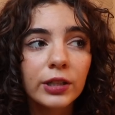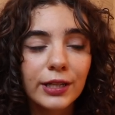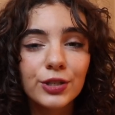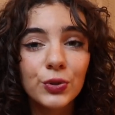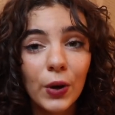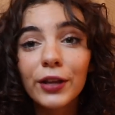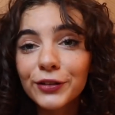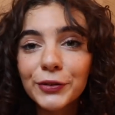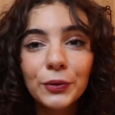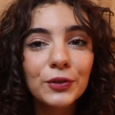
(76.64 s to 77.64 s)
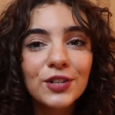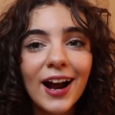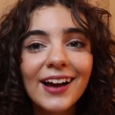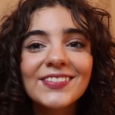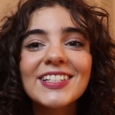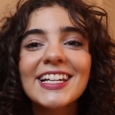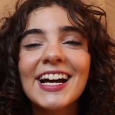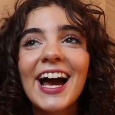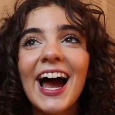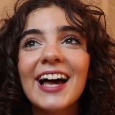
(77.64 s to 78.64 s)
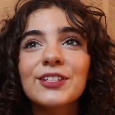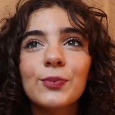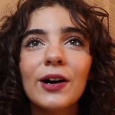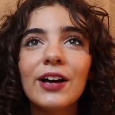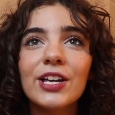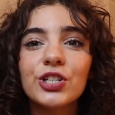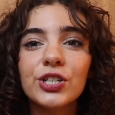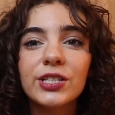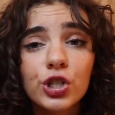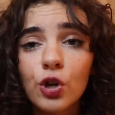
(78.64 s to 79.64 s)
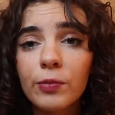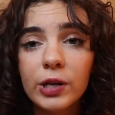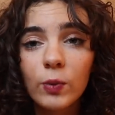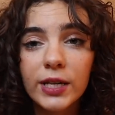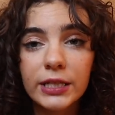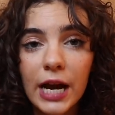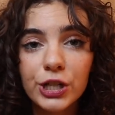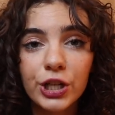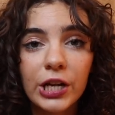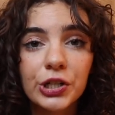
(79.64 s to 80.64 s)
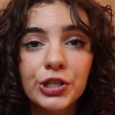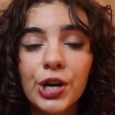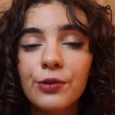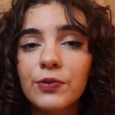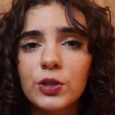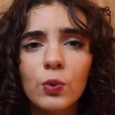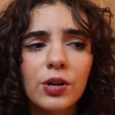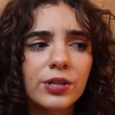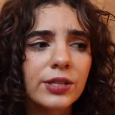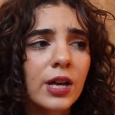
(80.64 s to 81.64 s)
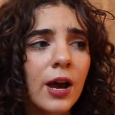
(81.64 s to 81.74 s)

links to other Google Drives, as well as just so many ways to educate yourself, as well as